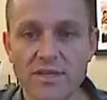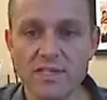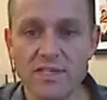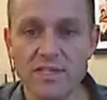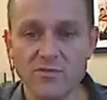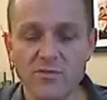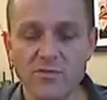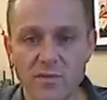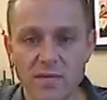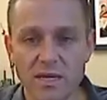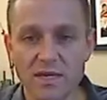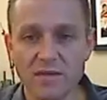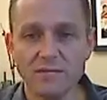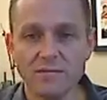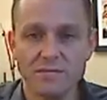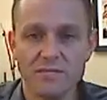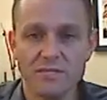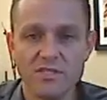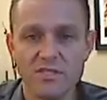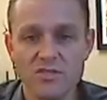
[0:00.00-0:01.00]
easy for me
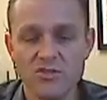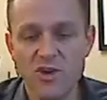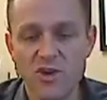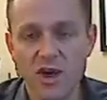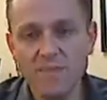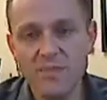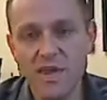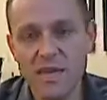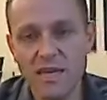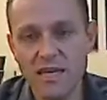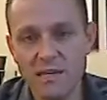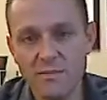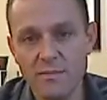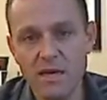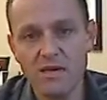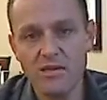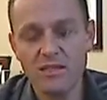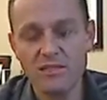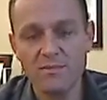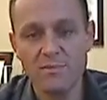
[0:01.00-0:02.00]
to drop that
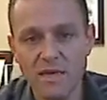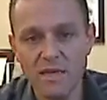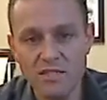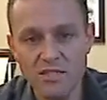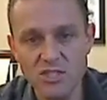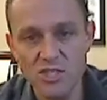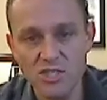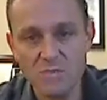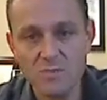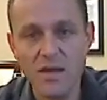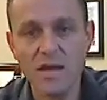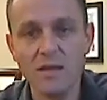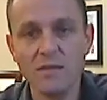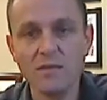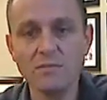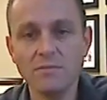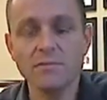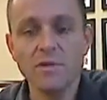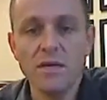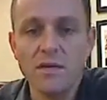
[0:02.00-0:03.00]
email into my
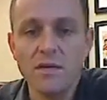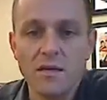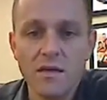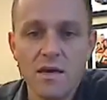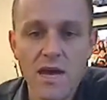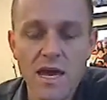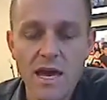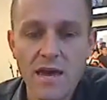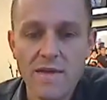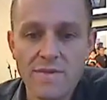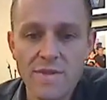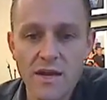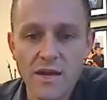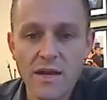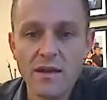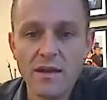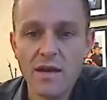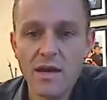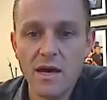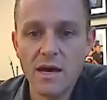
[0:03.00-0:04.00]
Gmail, and
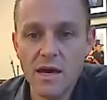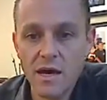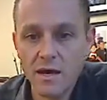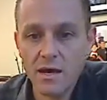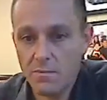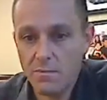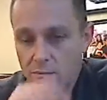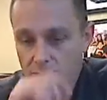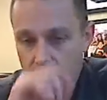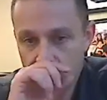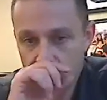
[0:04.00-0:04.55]
then I